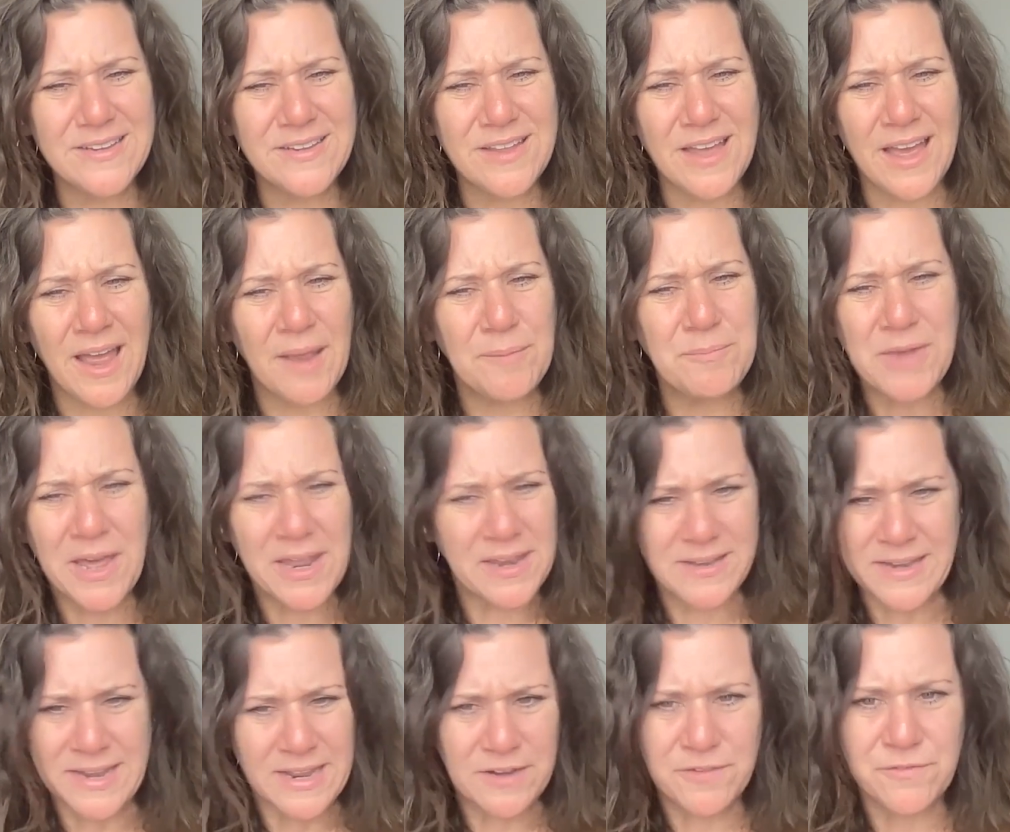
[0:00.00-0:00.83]
I'm not
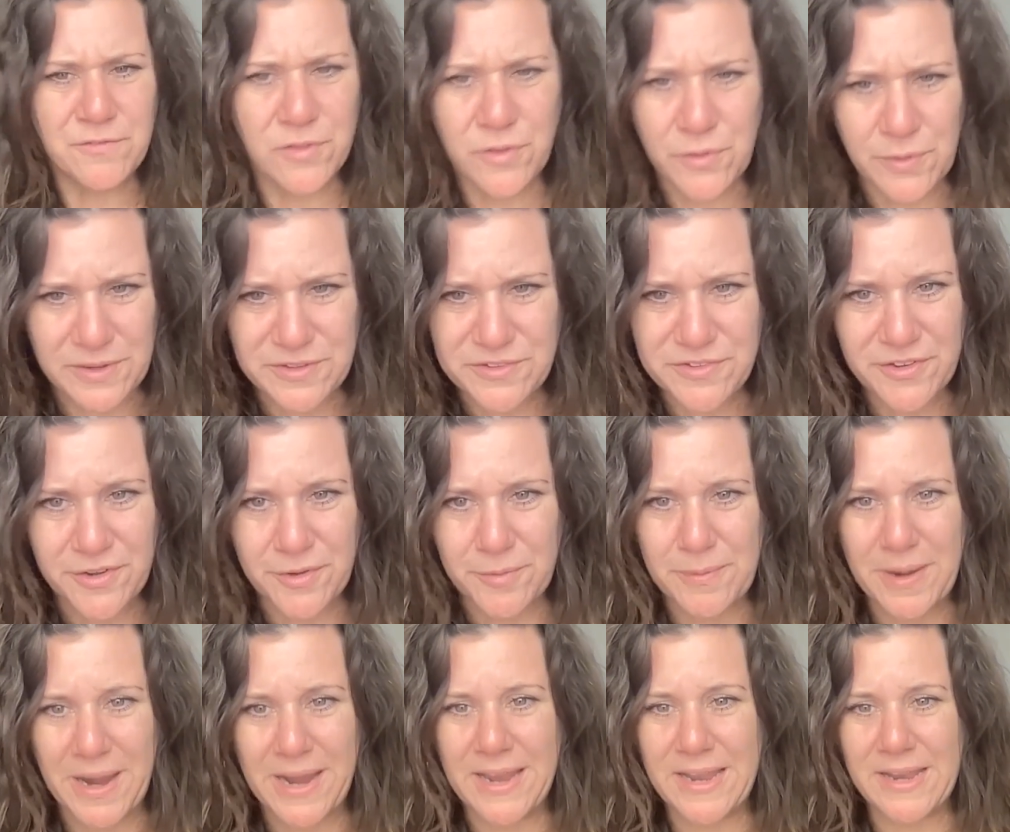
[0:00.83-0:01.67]
an influencer,
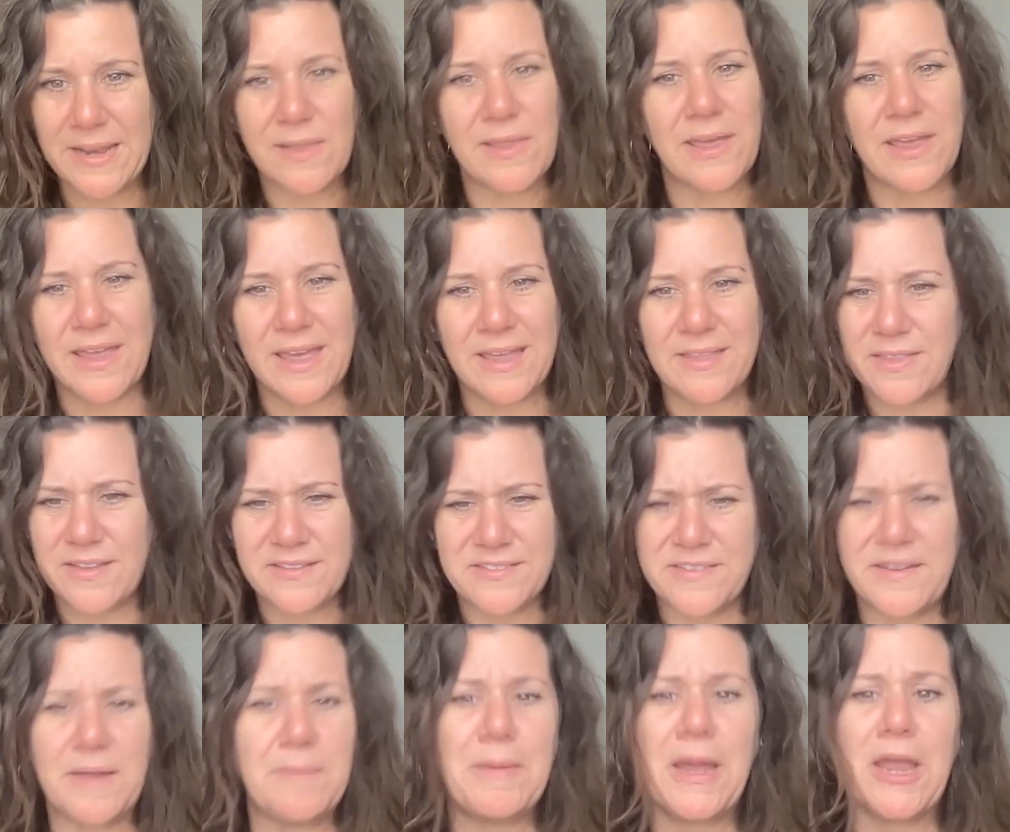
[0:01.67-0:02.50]
right? Like
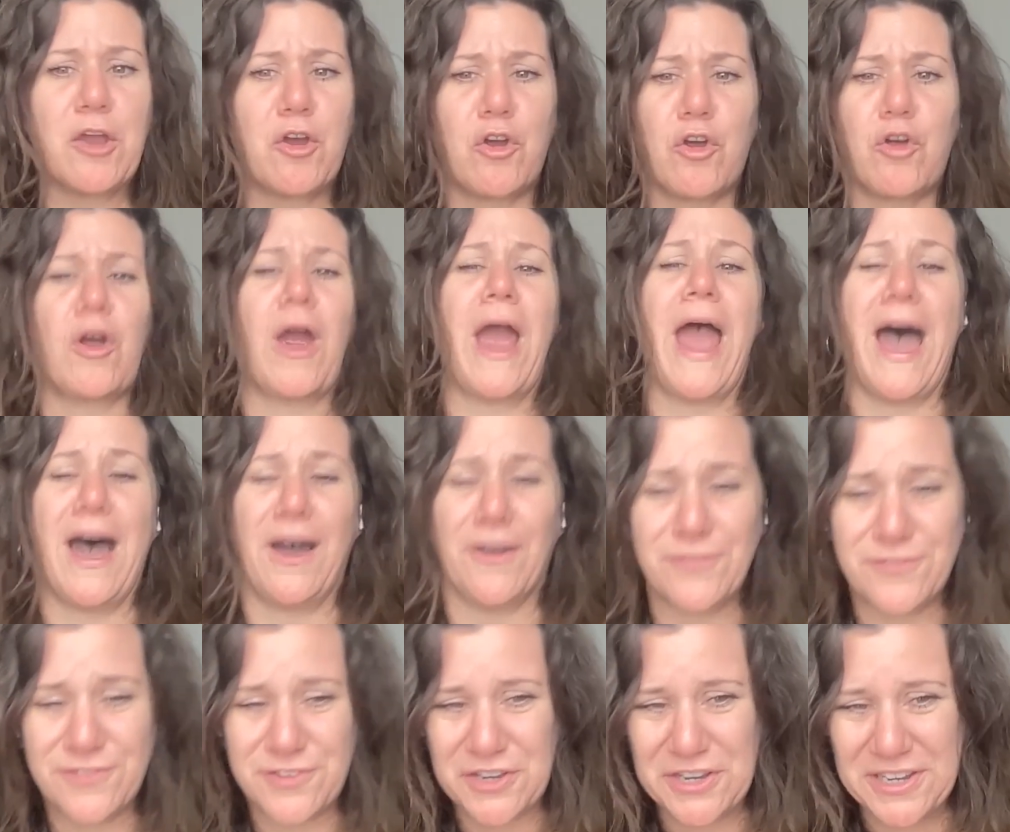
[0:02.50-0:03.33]
that's not my
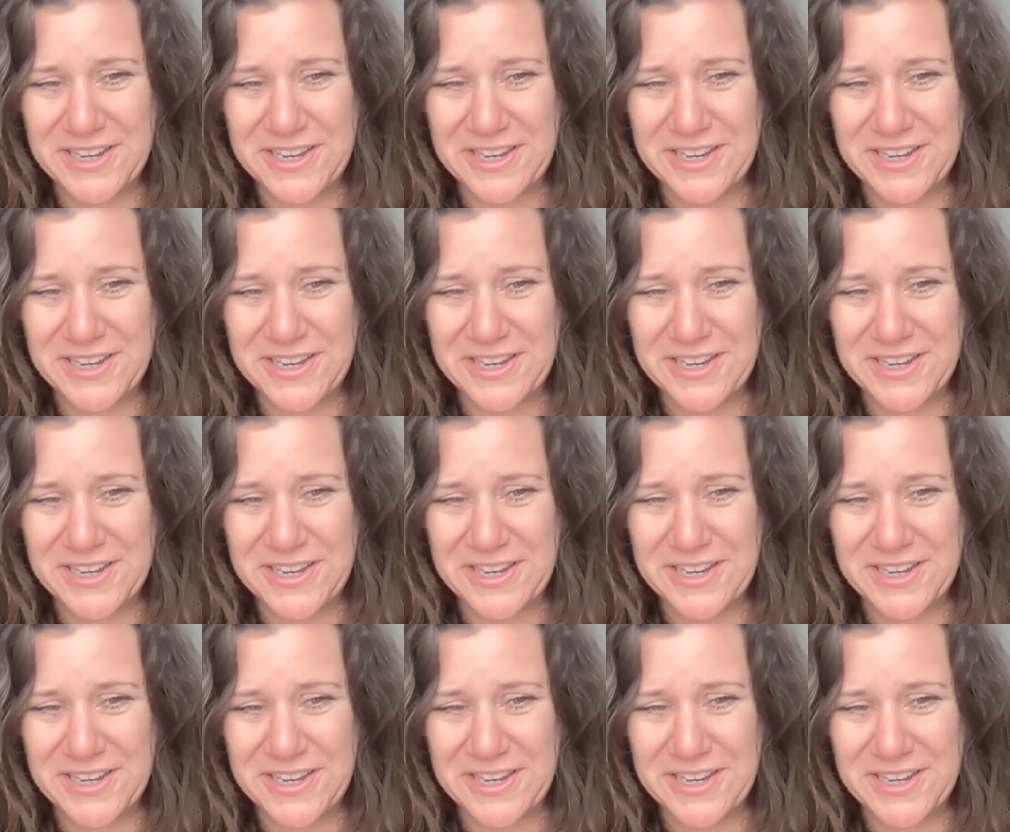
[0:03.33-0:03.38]
craft.